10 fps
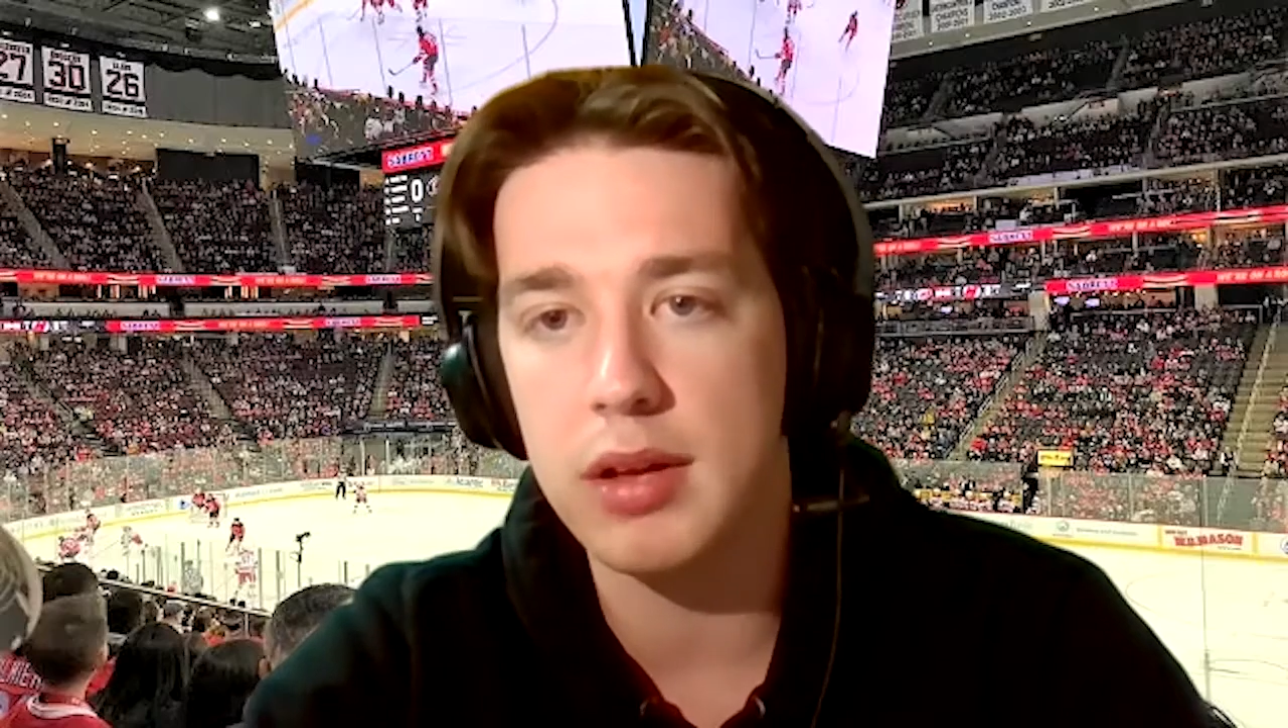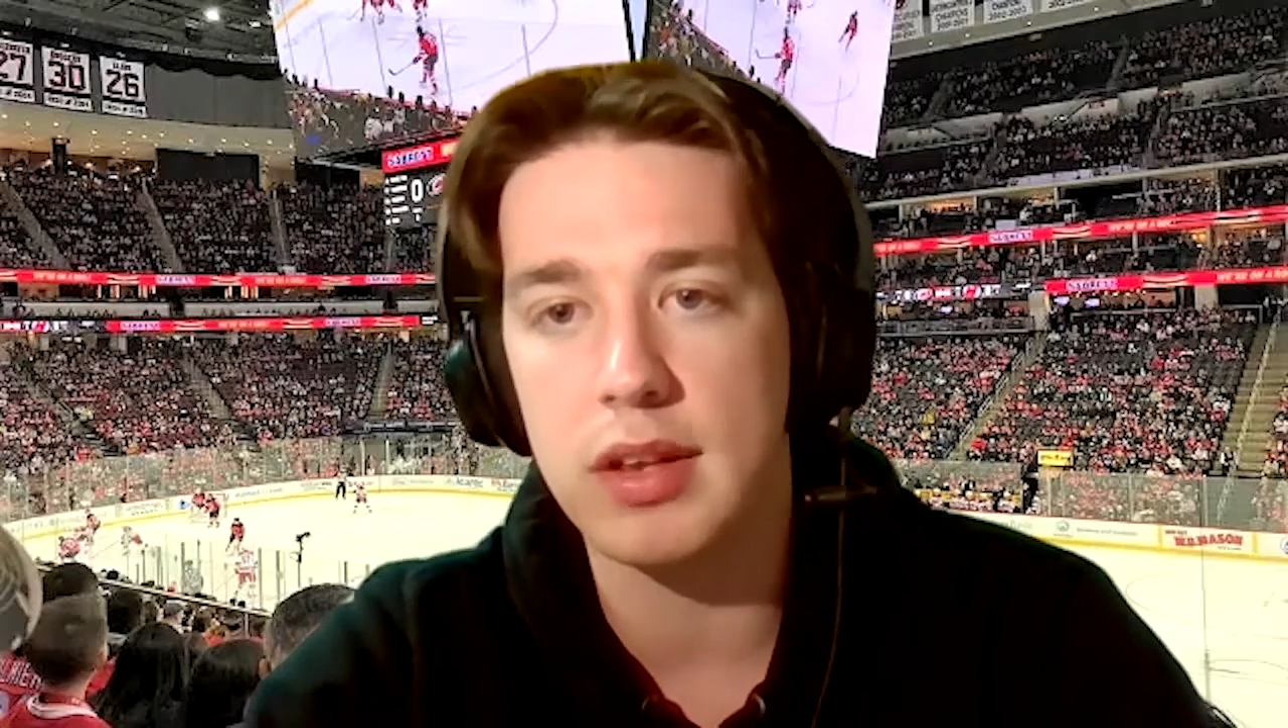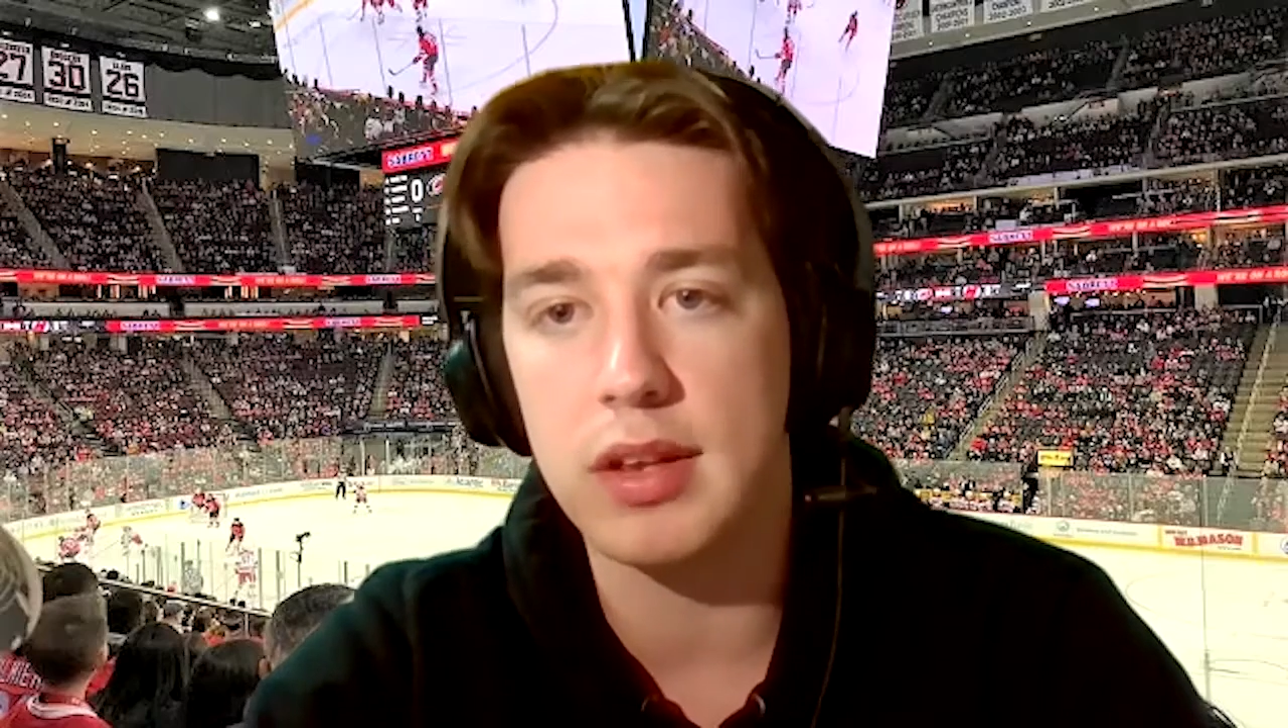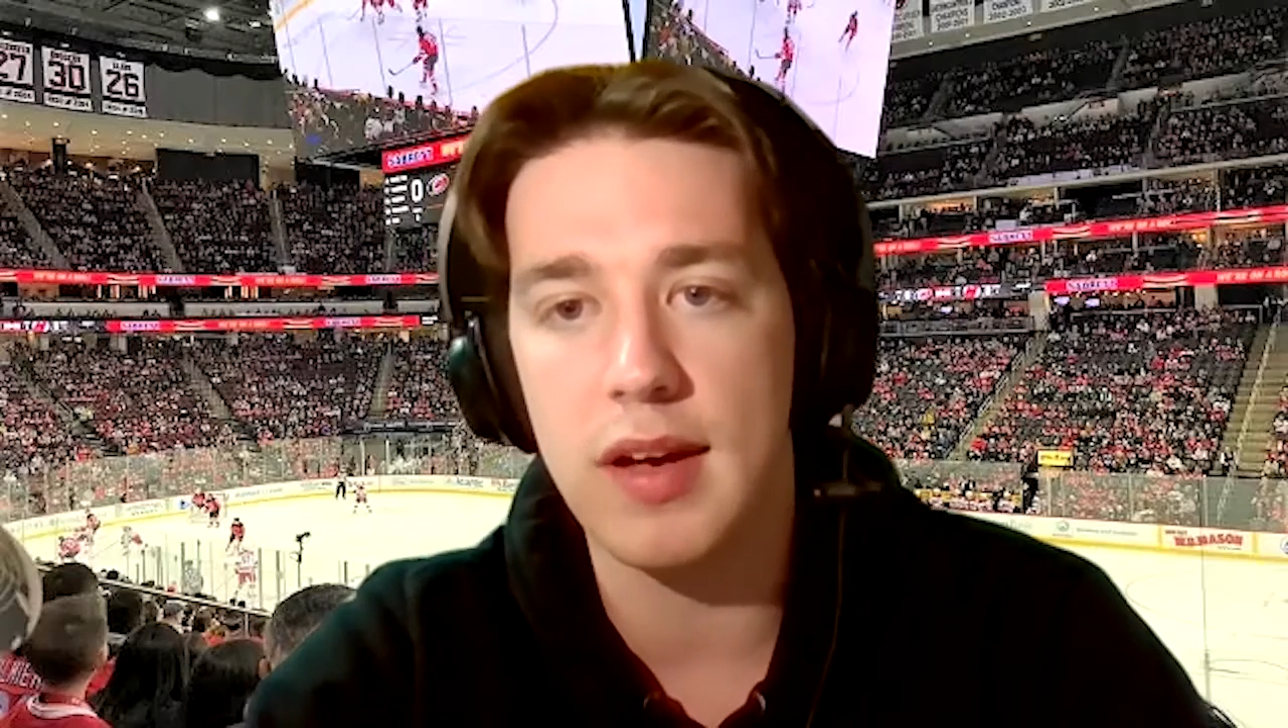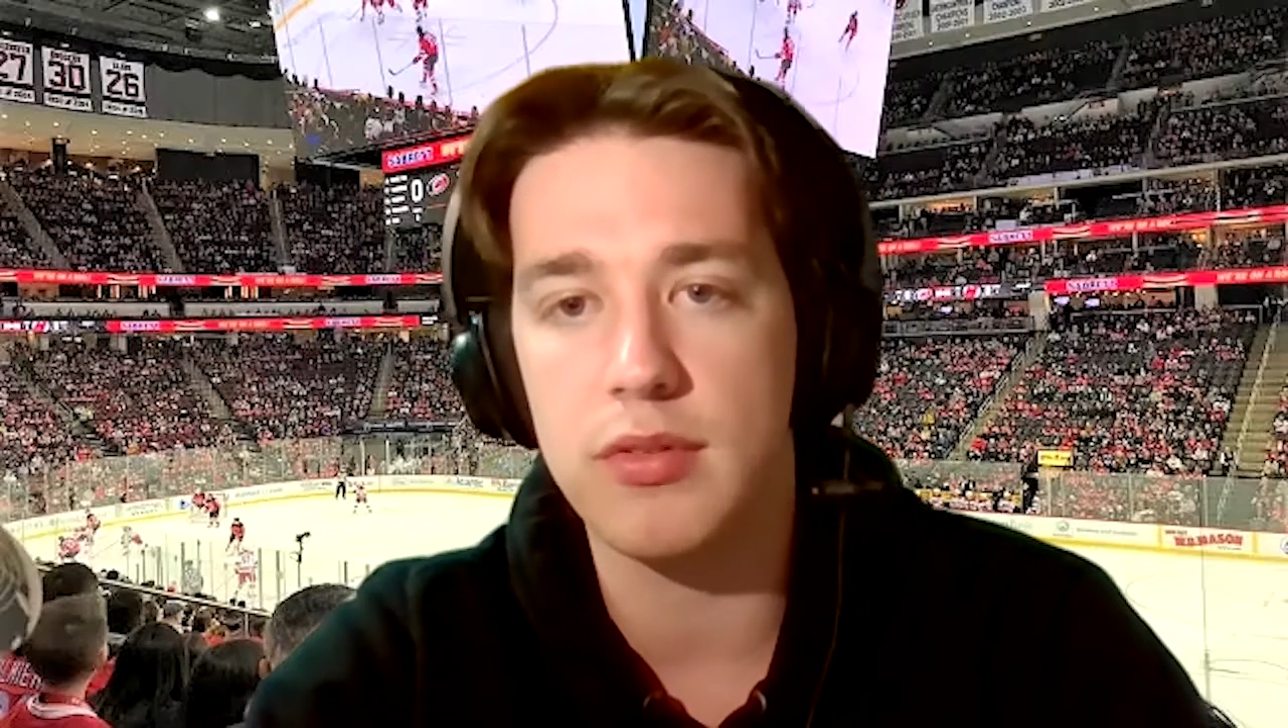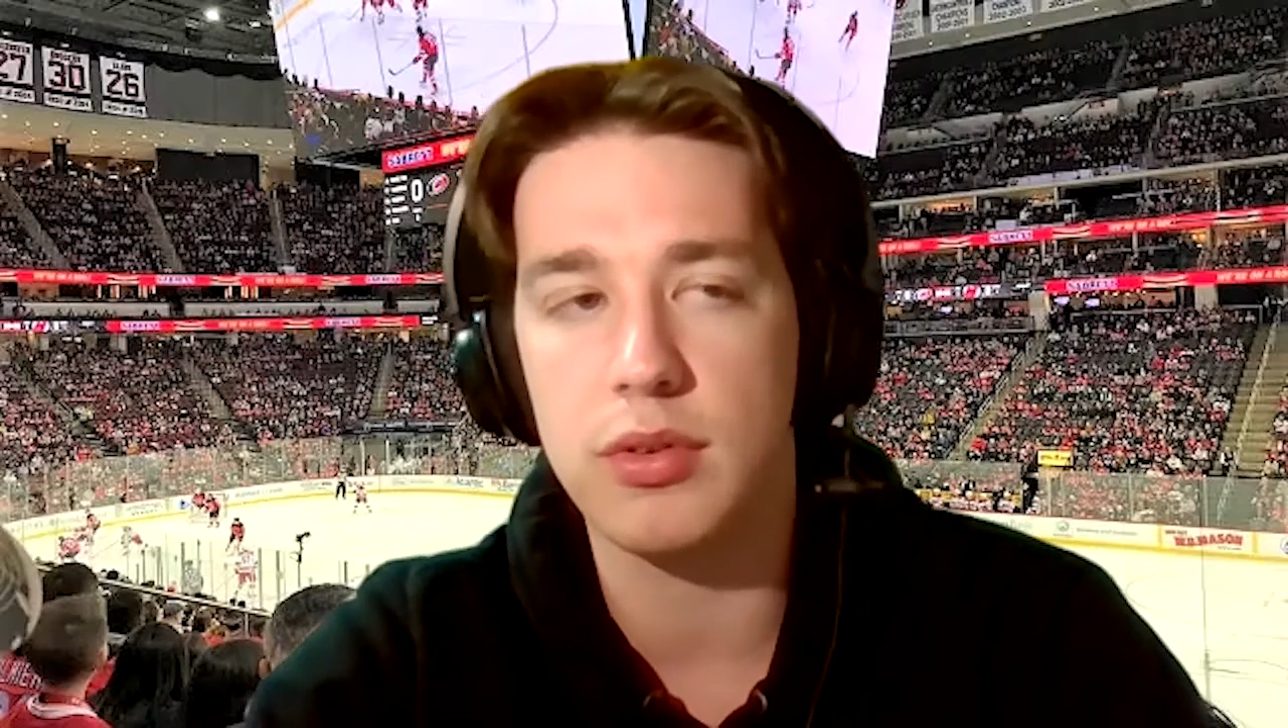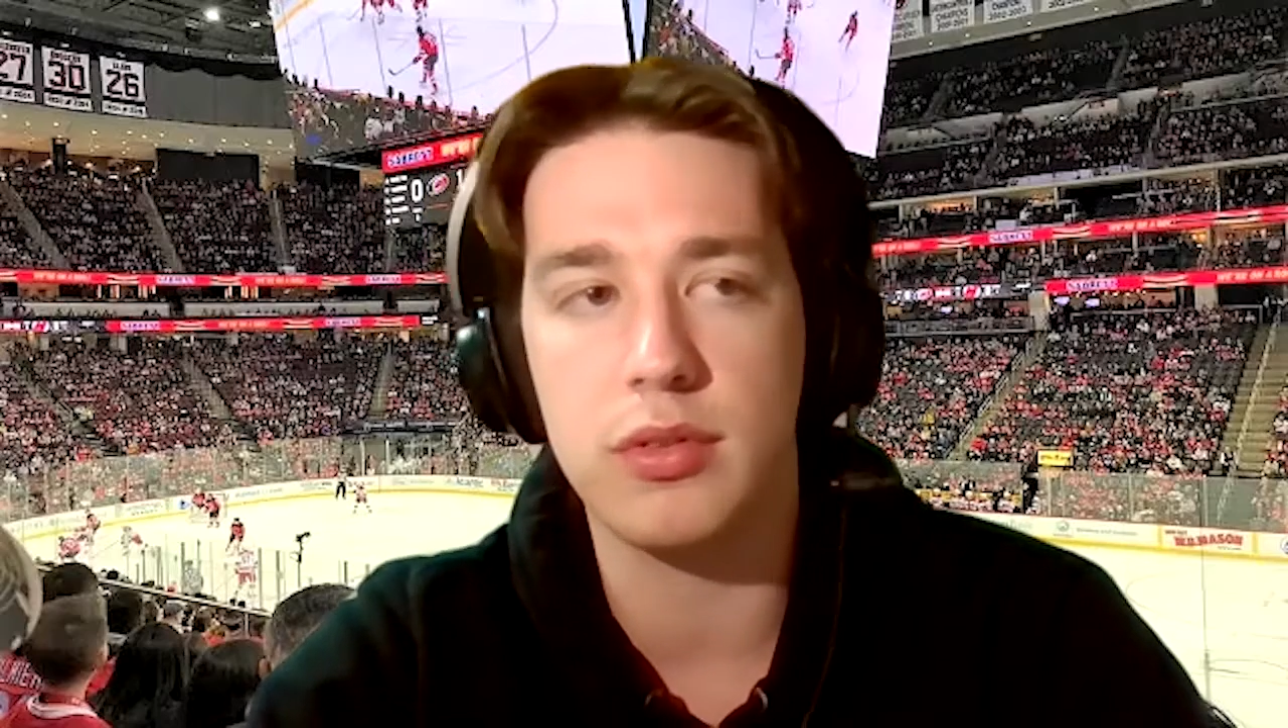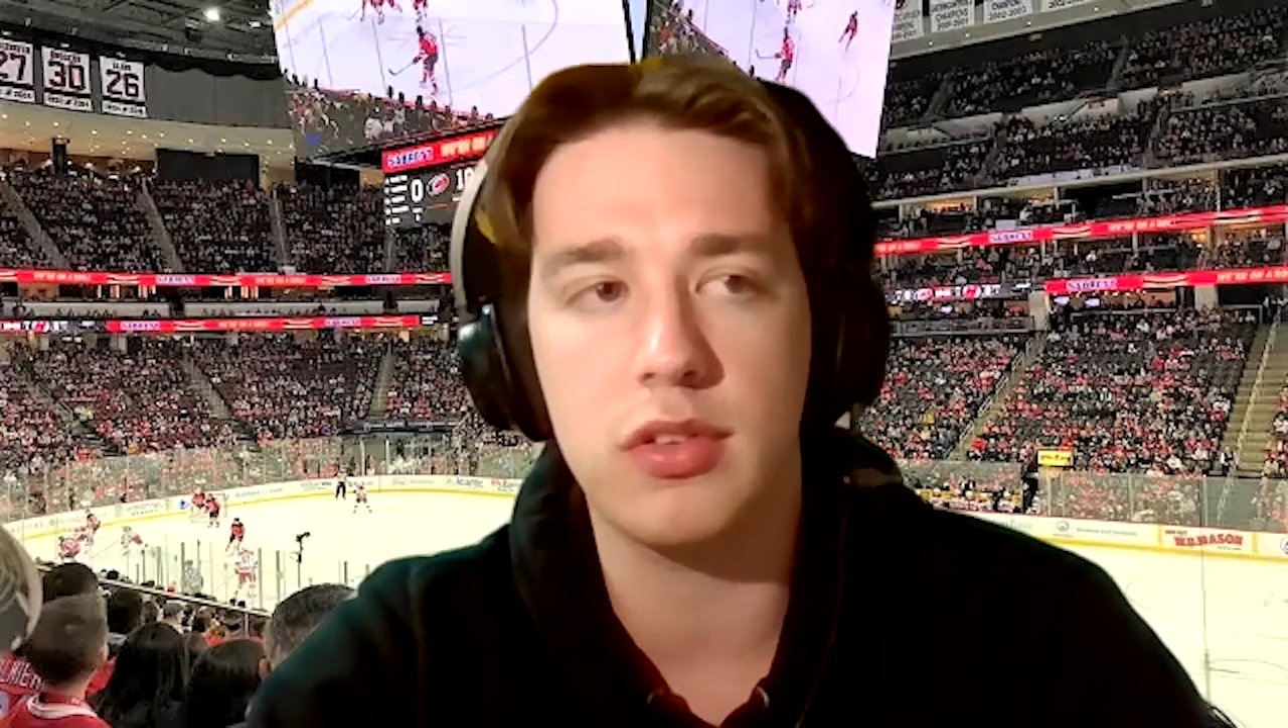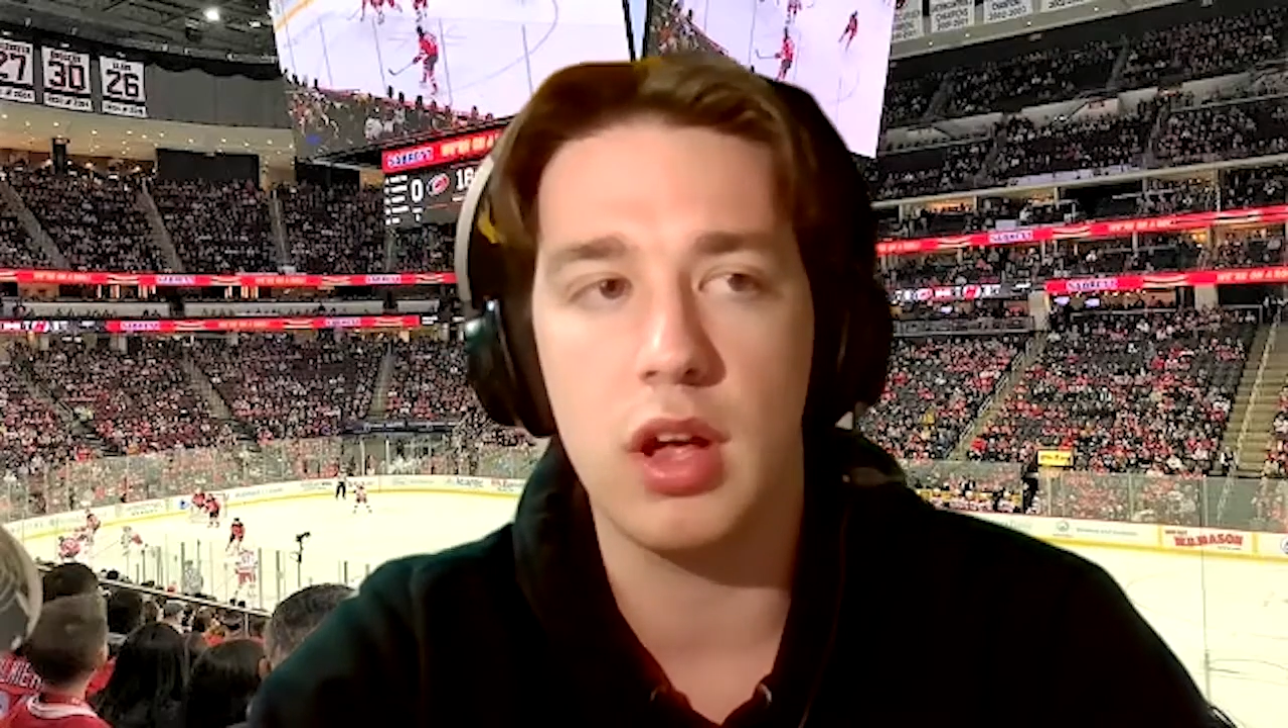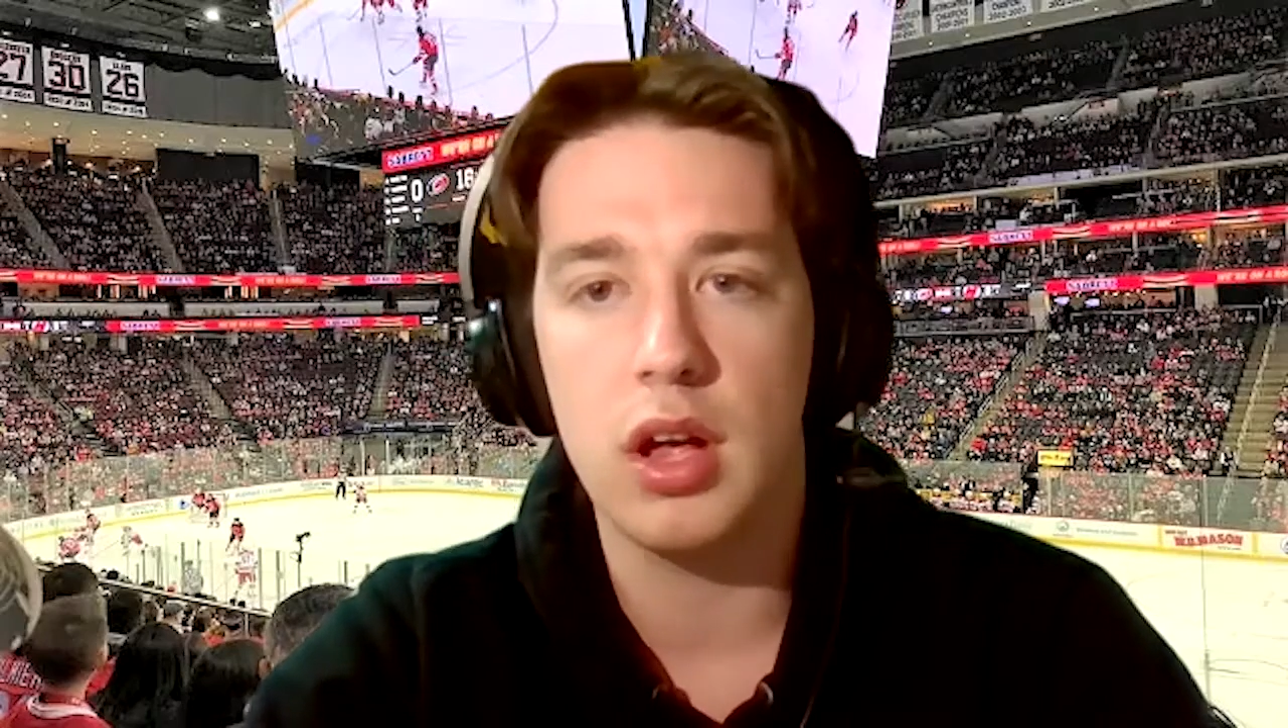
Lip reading: of the Devils,